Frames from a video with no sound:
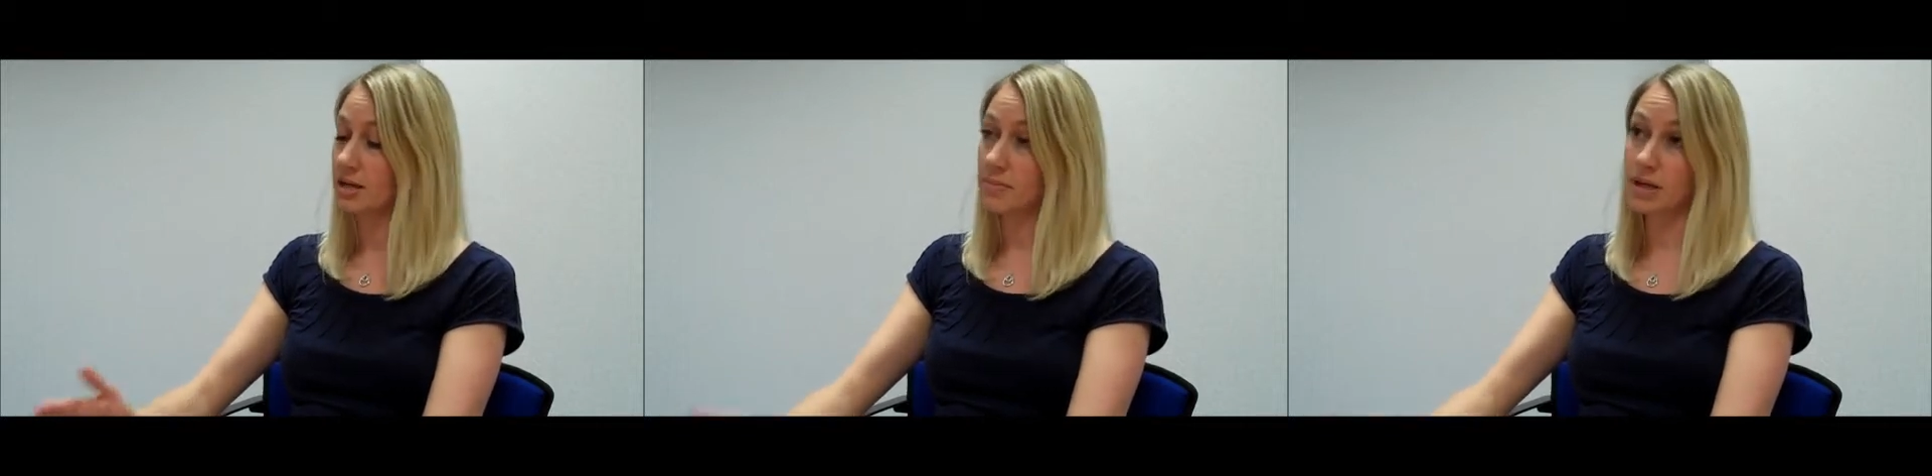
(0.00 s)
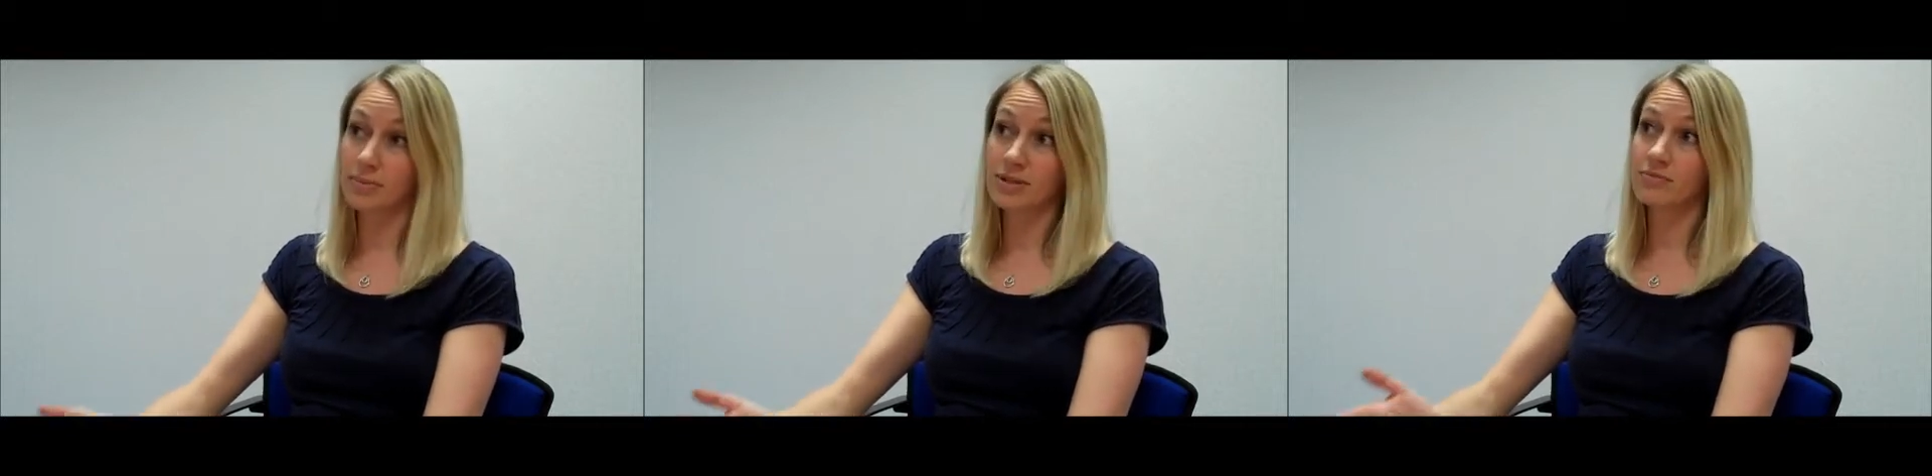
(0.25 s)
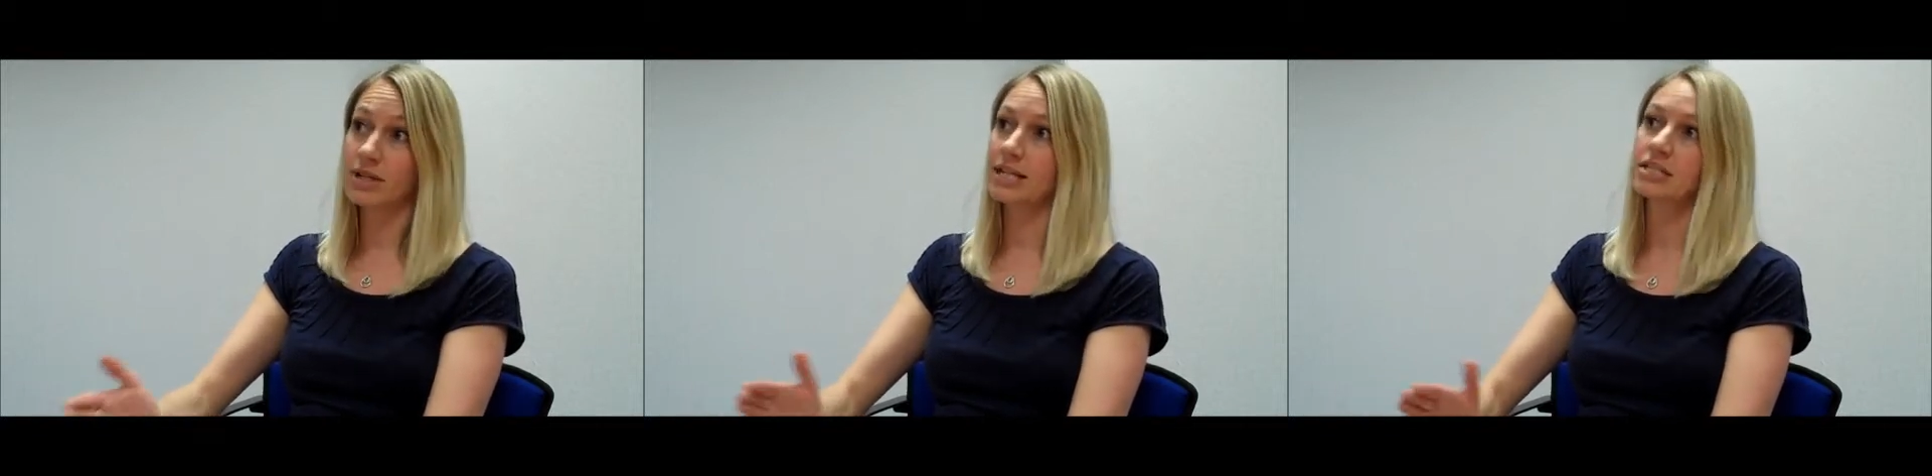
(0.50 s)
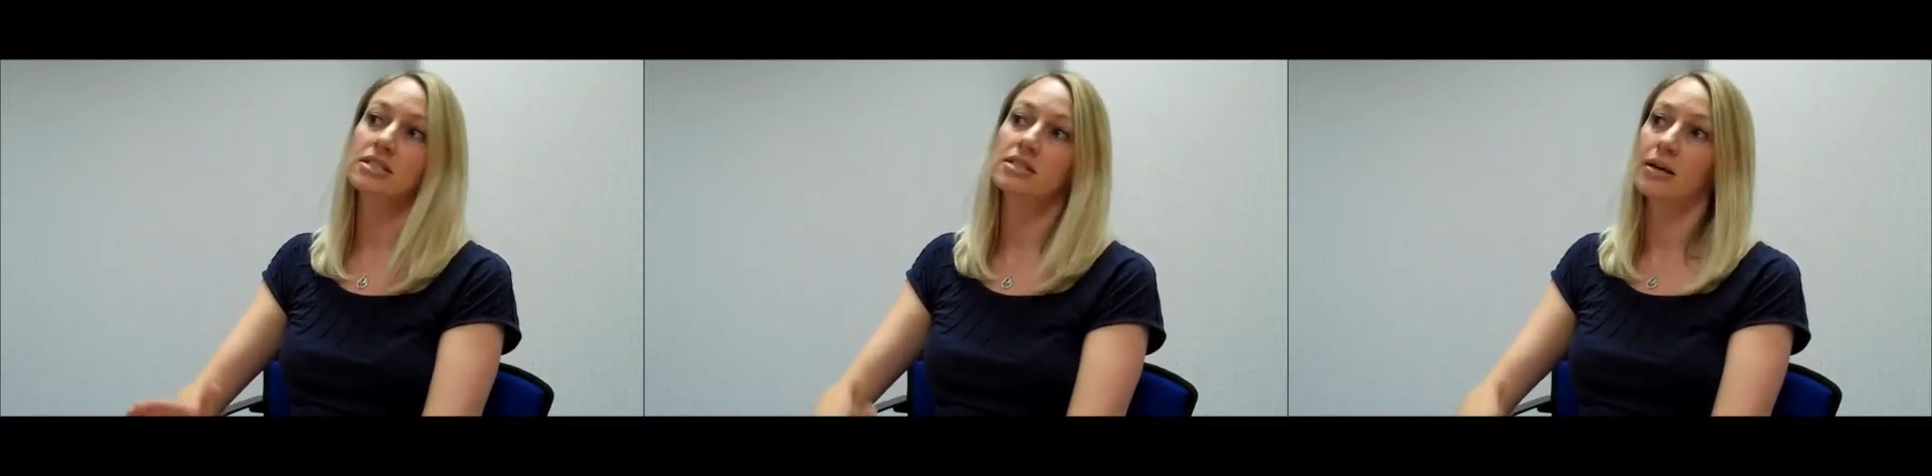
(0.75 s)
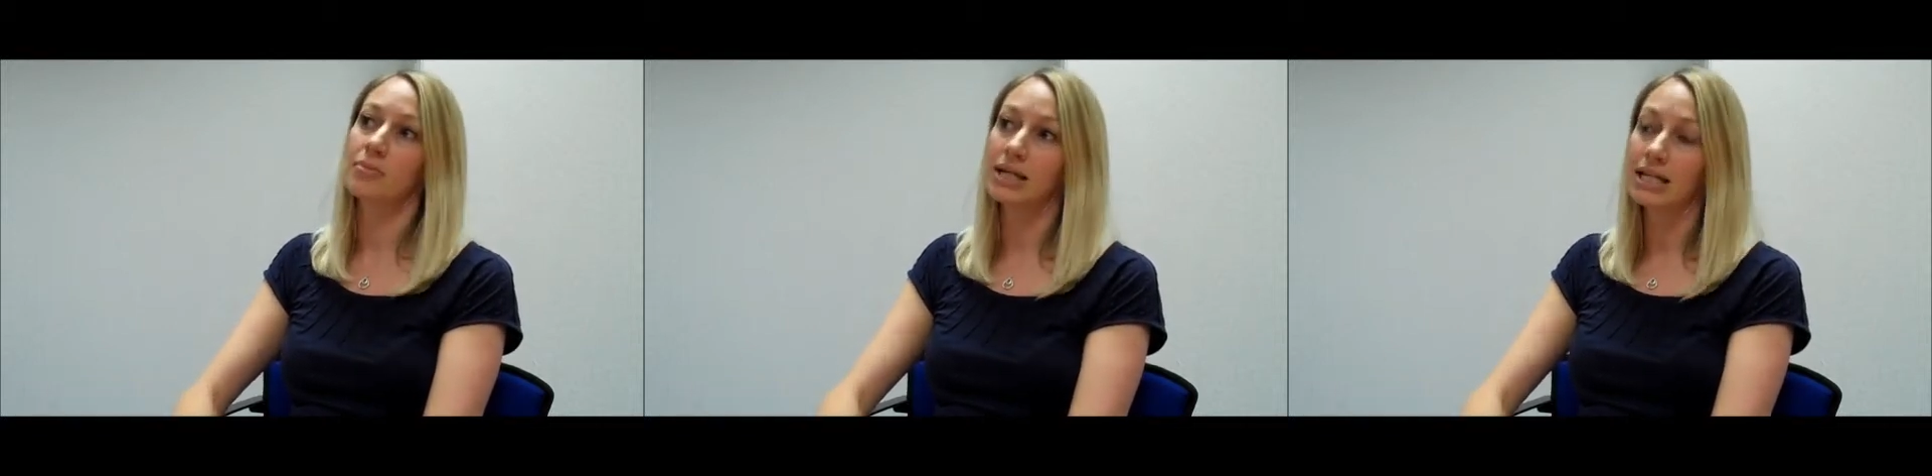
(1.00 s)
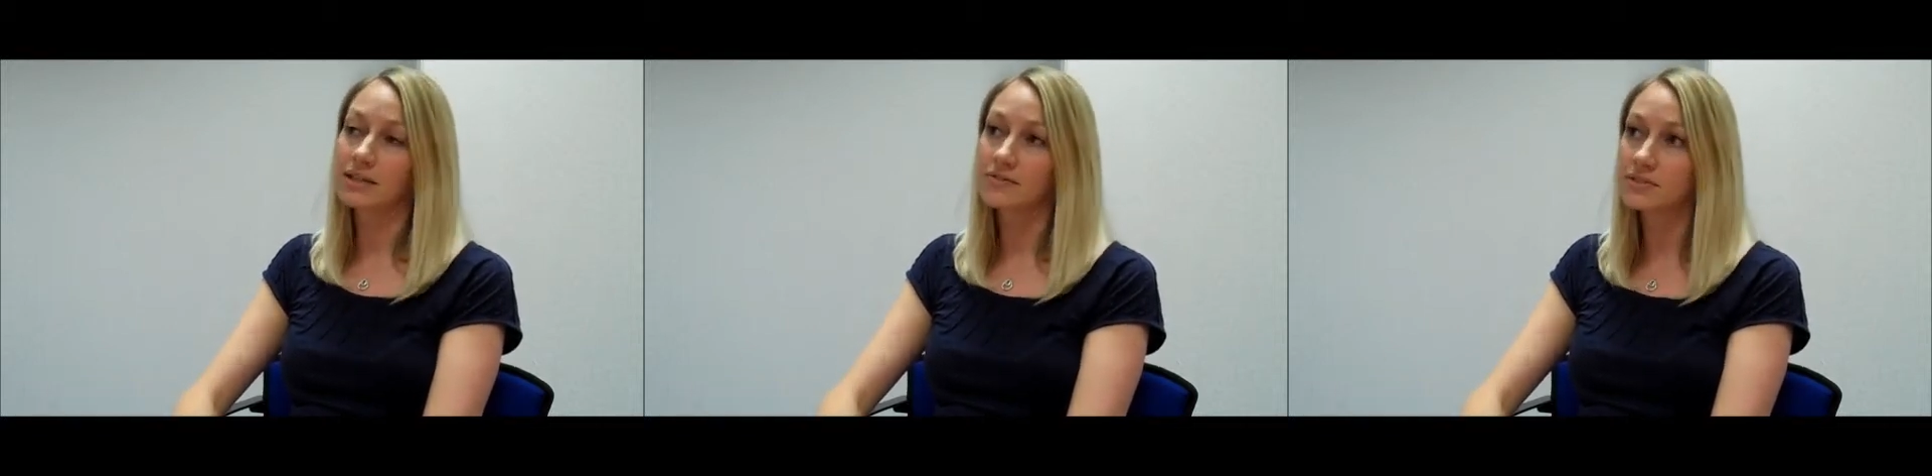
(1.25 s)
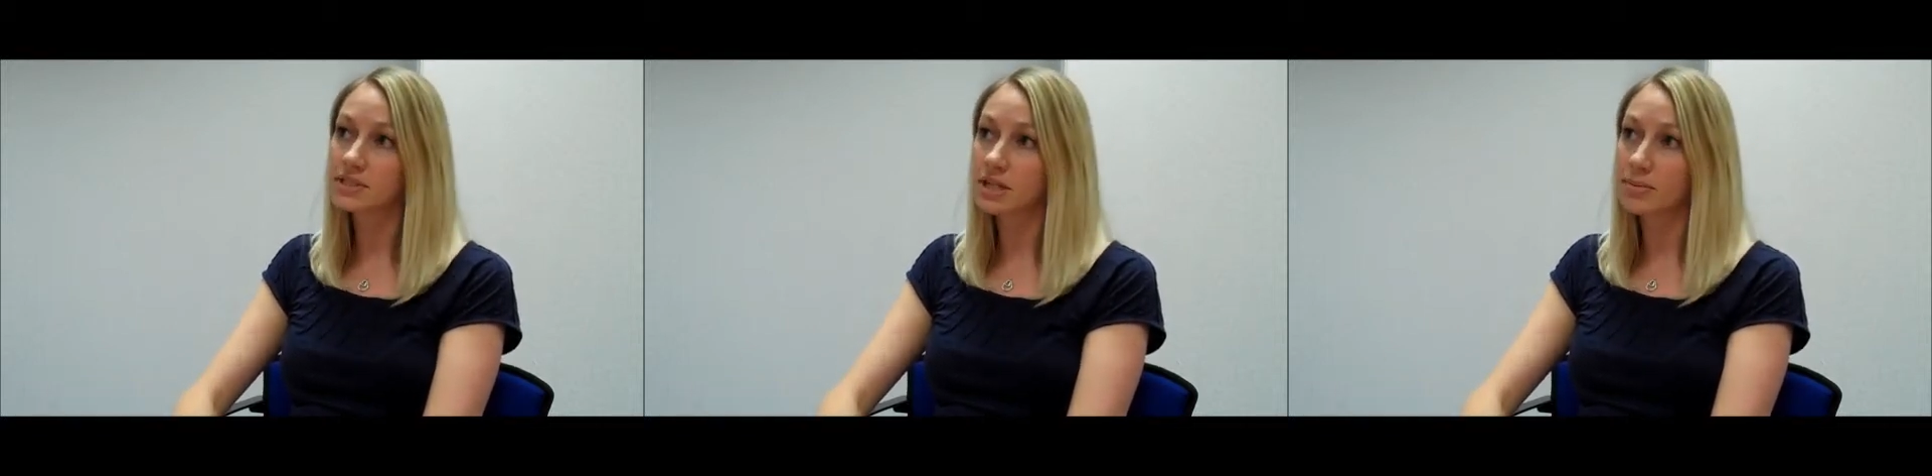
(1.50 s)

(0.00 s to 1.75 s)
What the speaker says: maybe related to their beliefs